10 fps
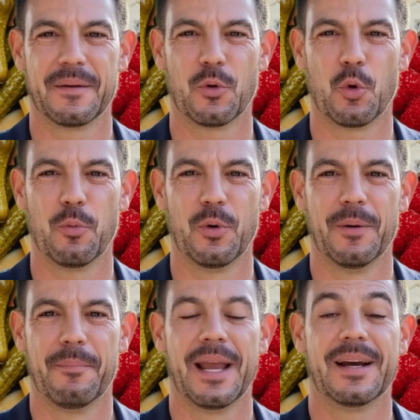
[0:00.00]
Hormone
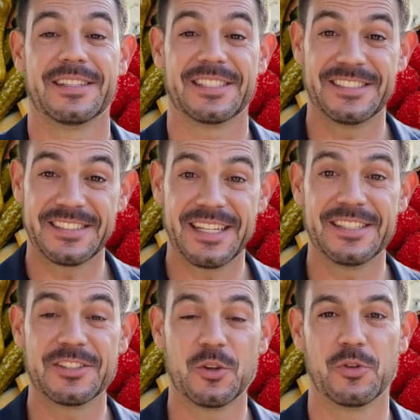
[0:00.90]
imbalances and
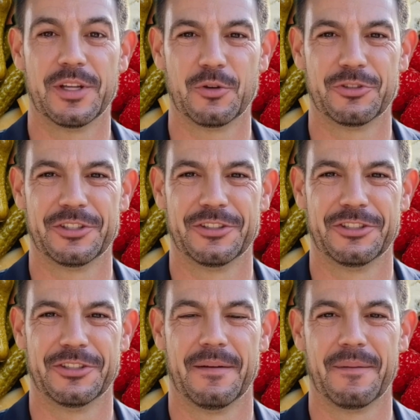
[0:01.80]
scoliosis.